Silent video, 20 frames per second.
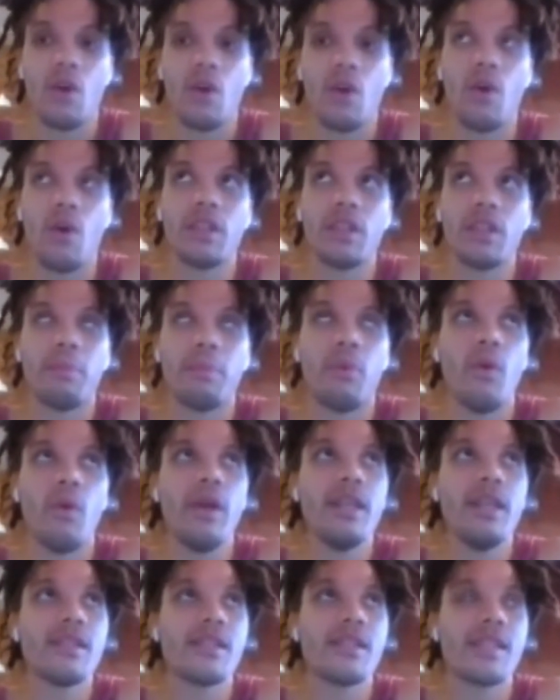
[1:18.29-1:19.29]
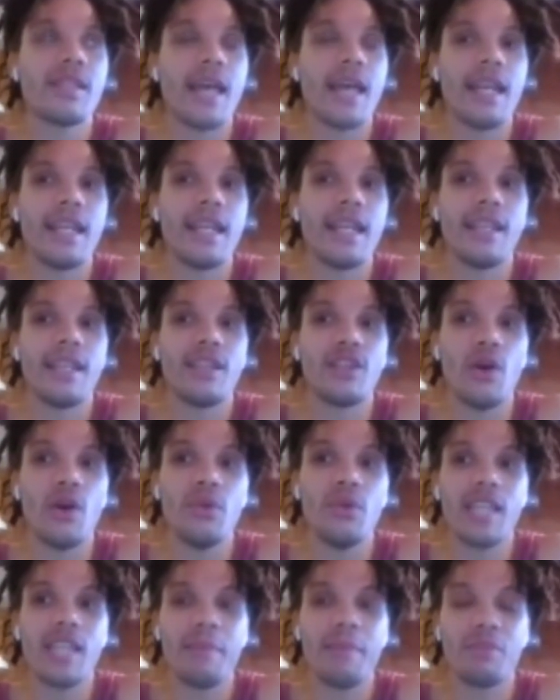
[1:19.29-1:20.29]
Well, the point is that
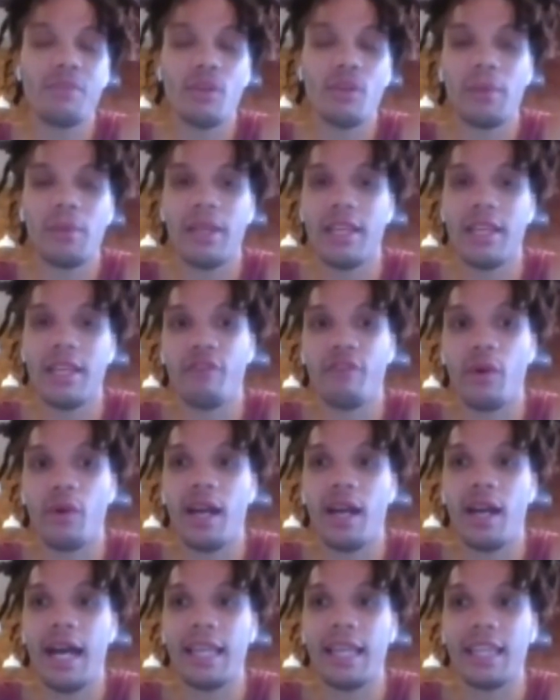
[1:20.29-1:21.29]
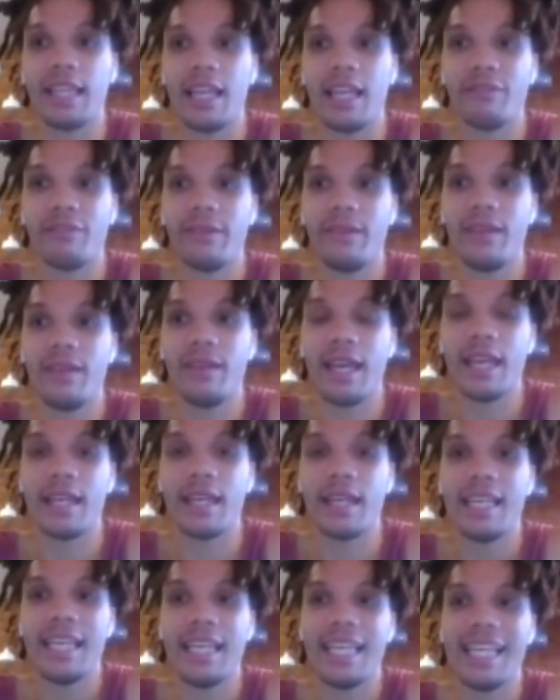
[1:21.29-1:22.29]
those games are played at a very high level.
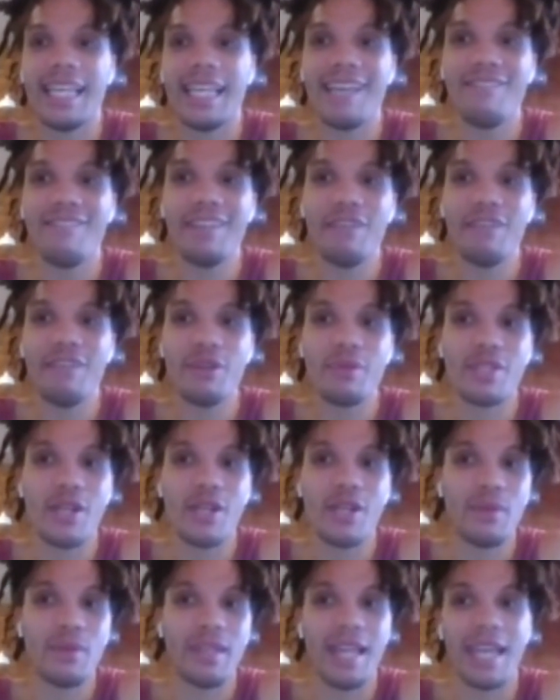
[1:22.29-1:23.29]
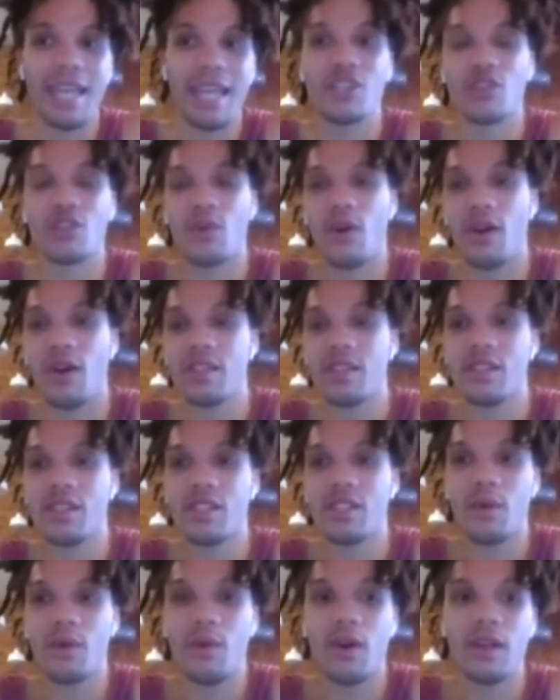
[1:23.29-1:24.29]
And even if you don't like draws and
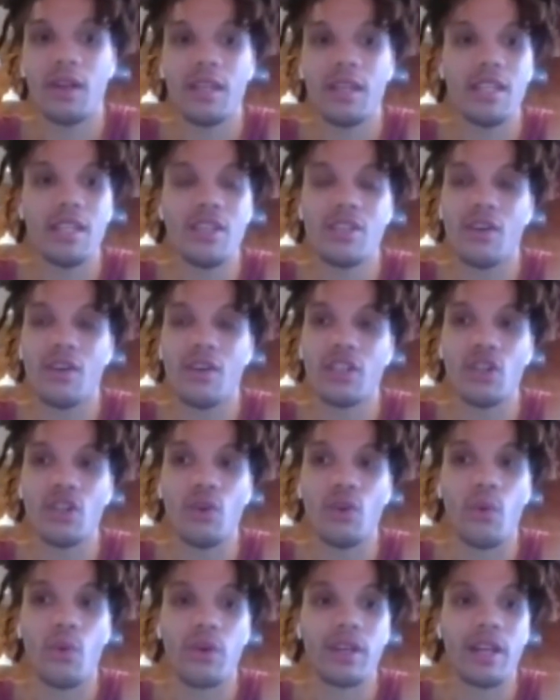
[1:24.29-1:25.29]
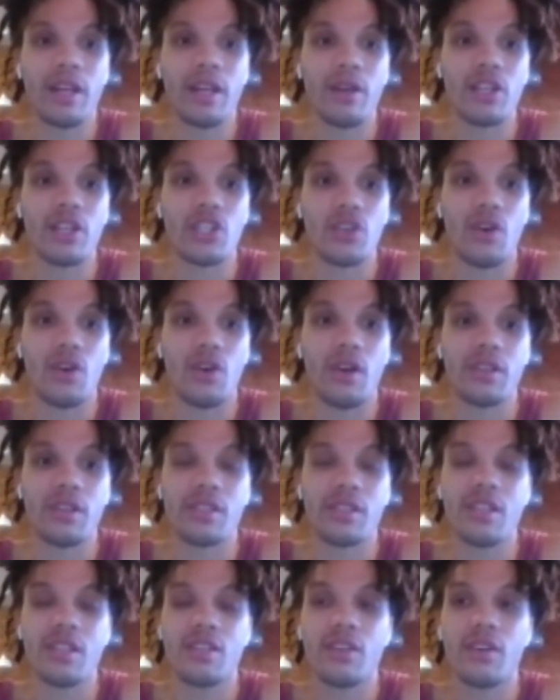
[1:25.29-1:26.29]
so on, these aren't your ordinary draws.
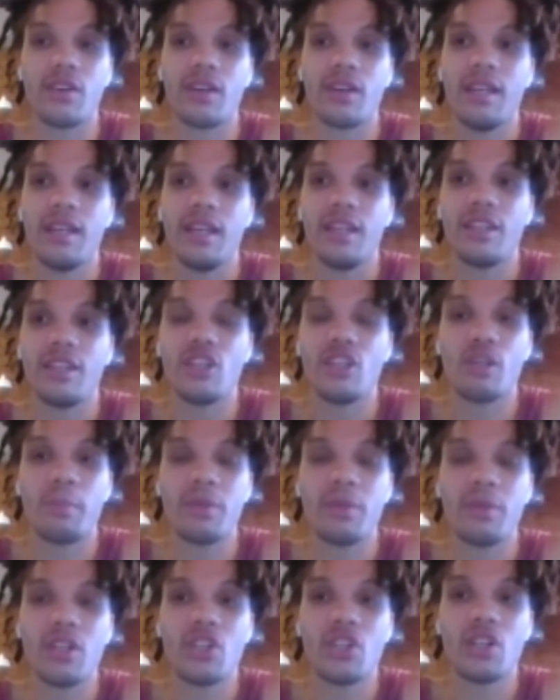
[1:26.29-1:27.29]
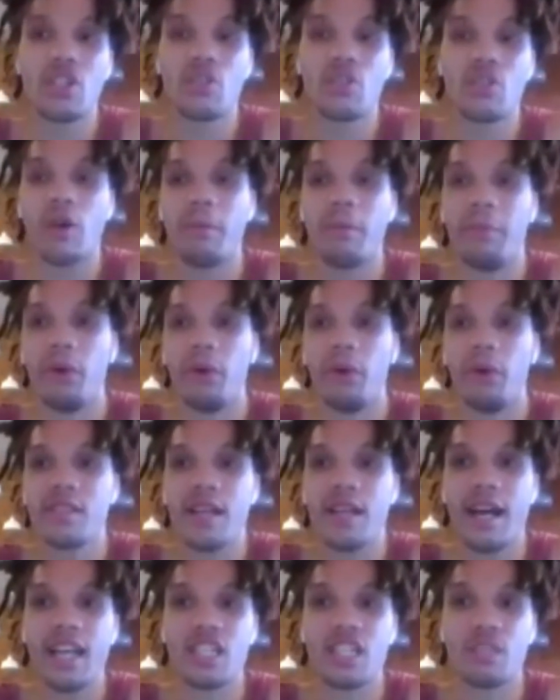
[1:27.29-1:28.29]
These are positions where both
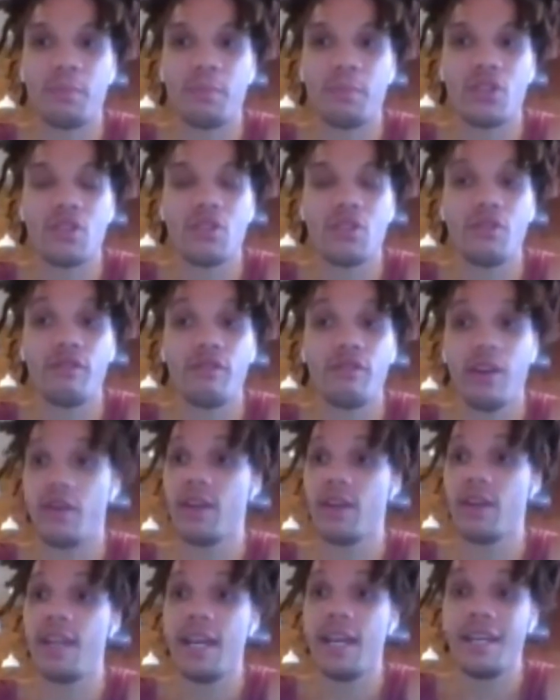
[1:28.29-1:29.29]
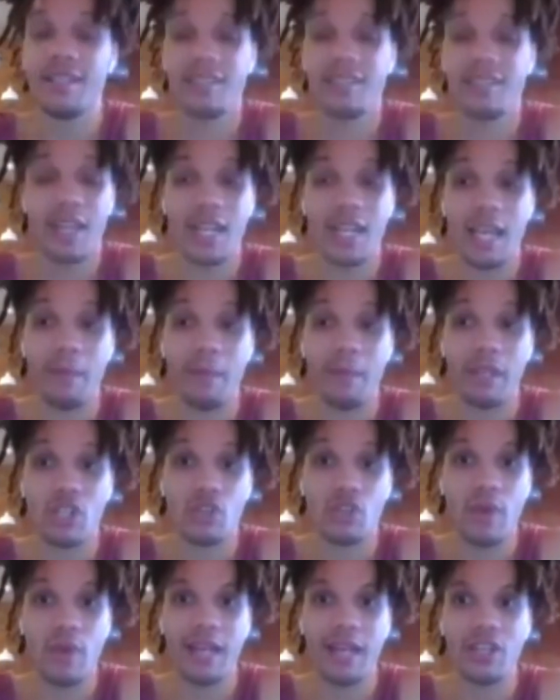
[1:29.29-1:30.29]
sides pursue very dynamic
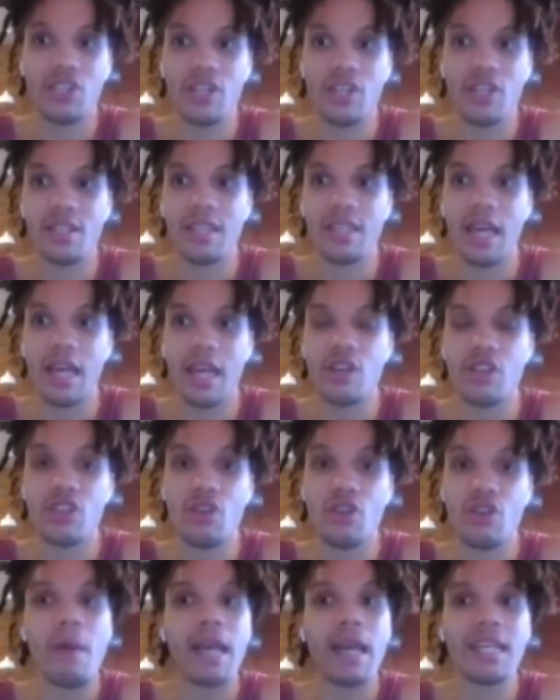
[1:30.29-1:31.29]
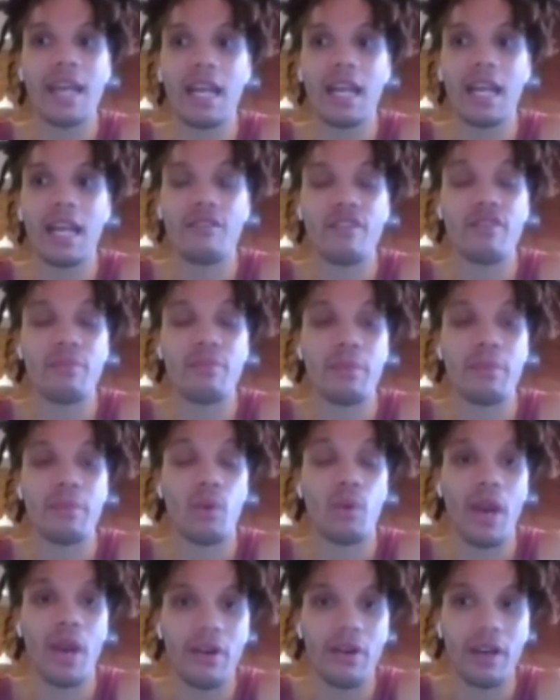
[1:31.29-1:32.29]
strategies that you might not have even been
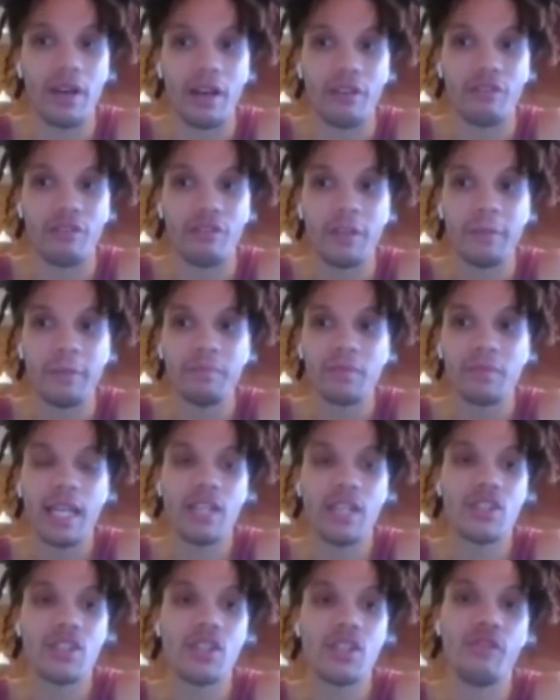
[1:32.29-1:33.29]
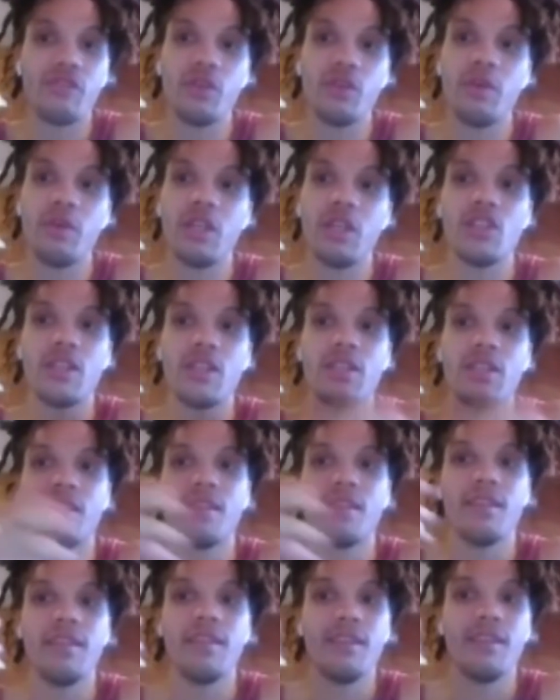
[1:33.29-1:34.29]
aware of. And so if you can
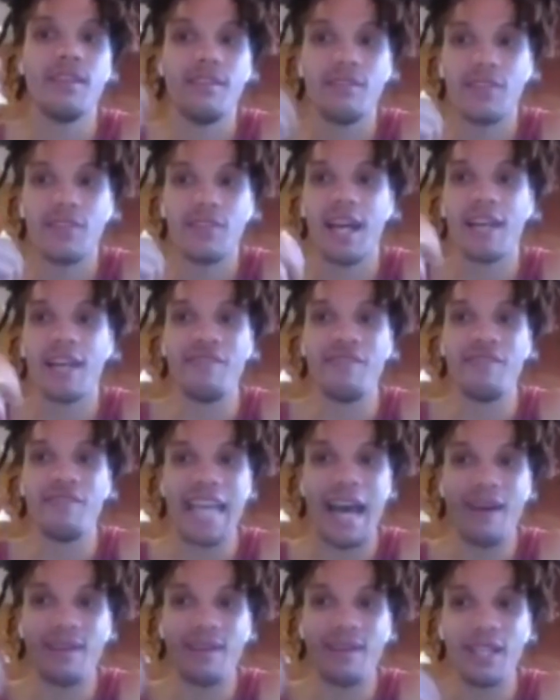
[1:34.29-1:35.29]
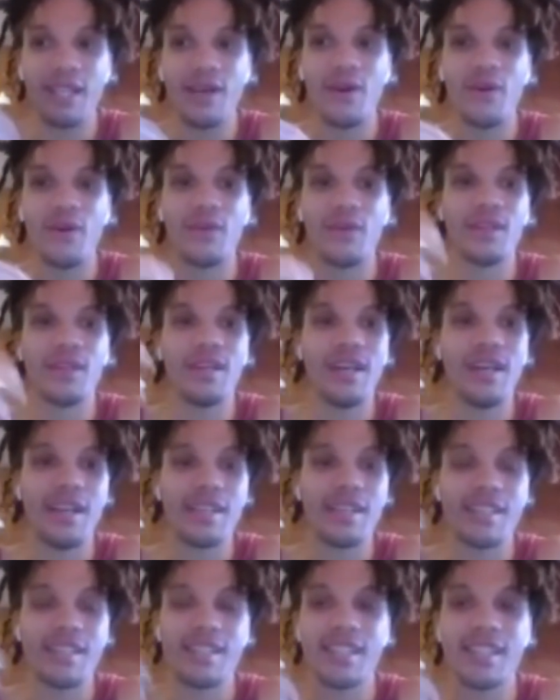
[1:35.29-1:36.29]
just kind of download
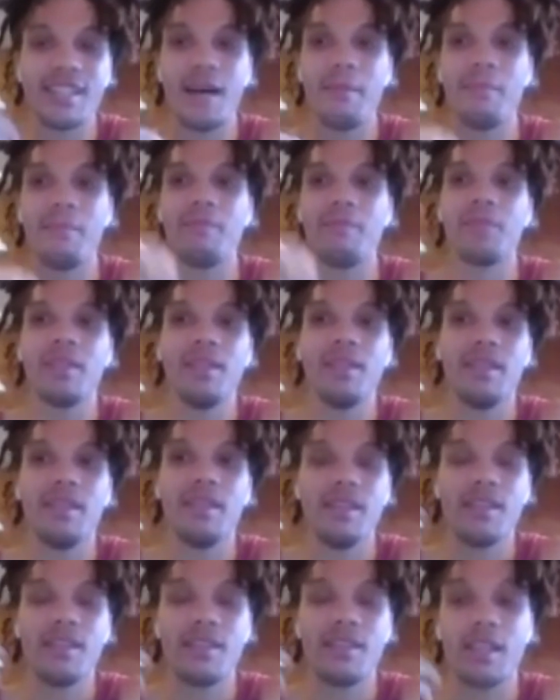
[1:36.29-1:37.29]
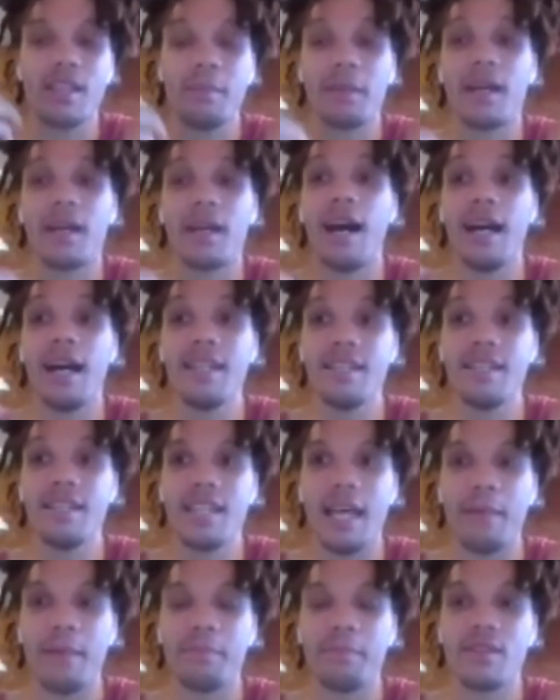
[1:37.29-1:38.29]
some
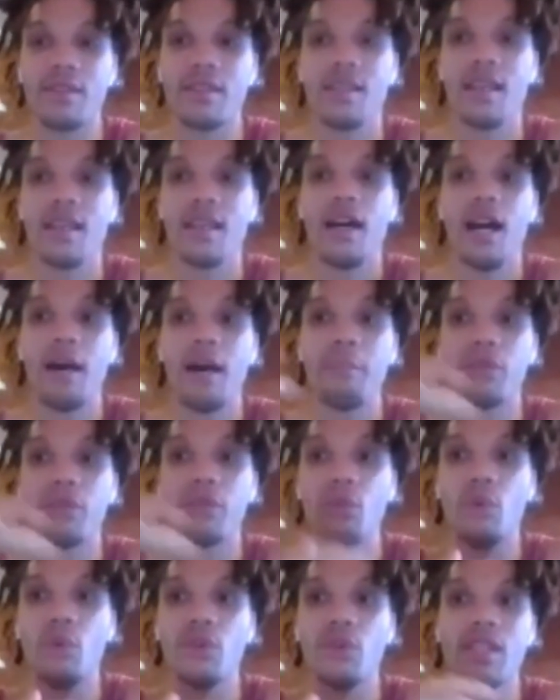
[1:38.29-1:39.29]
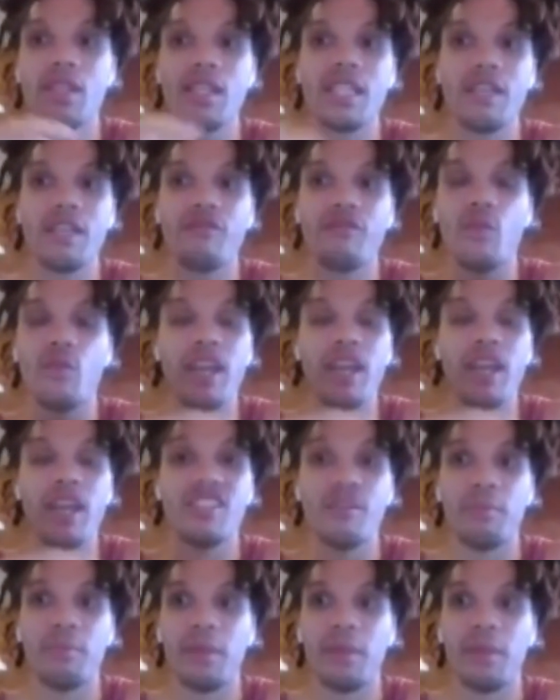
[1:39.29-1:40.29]
concepts, you will see different
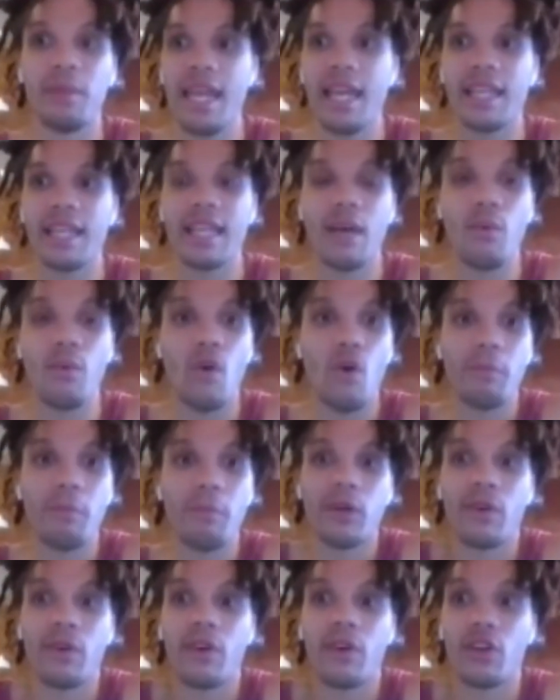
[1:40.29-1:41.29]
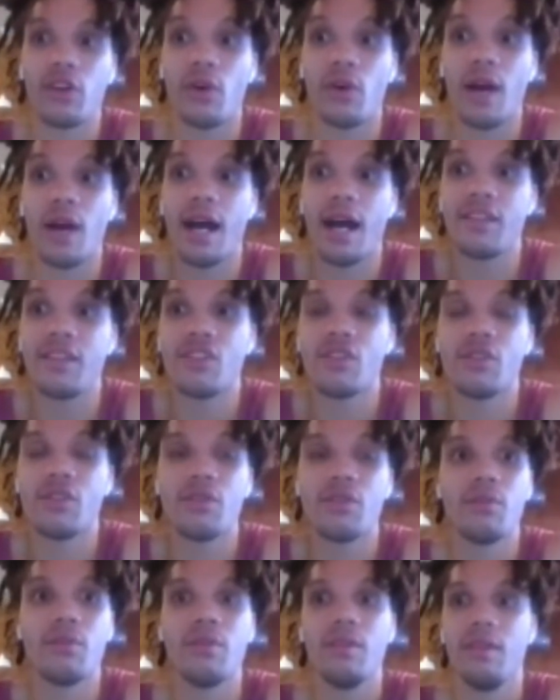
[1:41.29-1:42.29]
ways of playing that will open your eyes
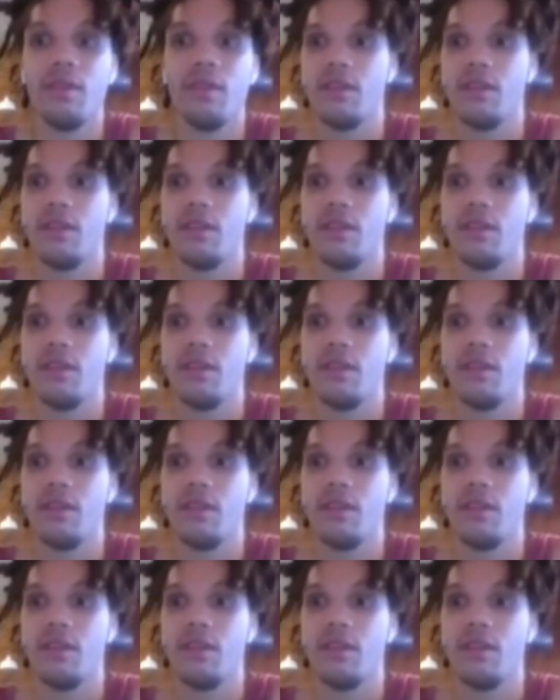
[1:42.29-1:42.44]
to